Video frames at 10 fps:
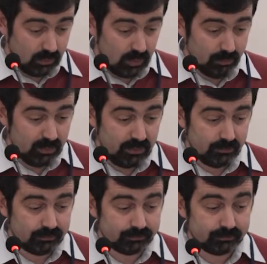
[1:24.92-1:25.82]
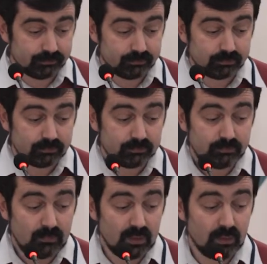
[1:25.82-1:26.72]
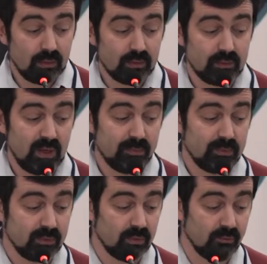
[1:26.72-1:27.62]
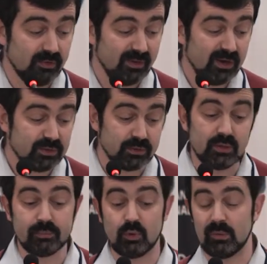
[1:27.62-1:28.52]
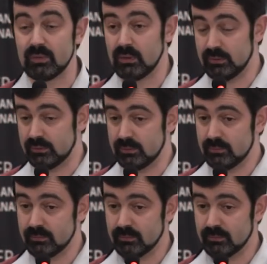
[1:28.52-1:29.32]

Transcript: company named Verification and Program Analysis.